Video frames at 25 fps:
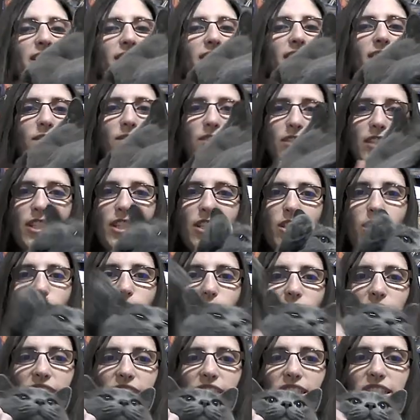Senno's like, you
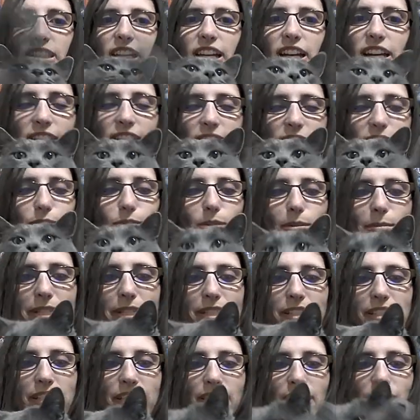are in love,
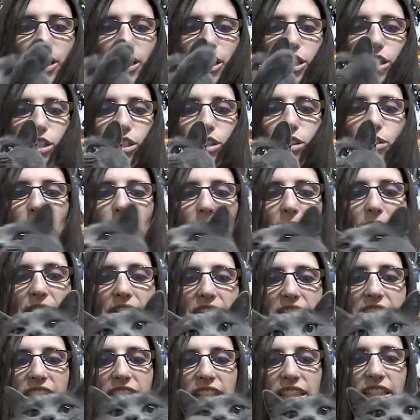woman. You are
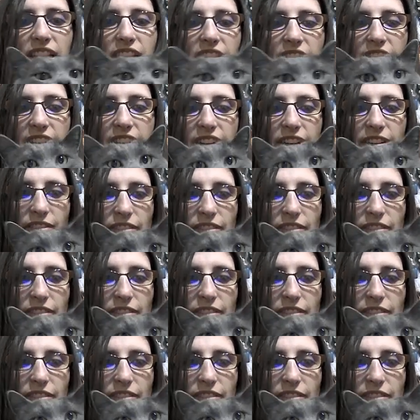in love.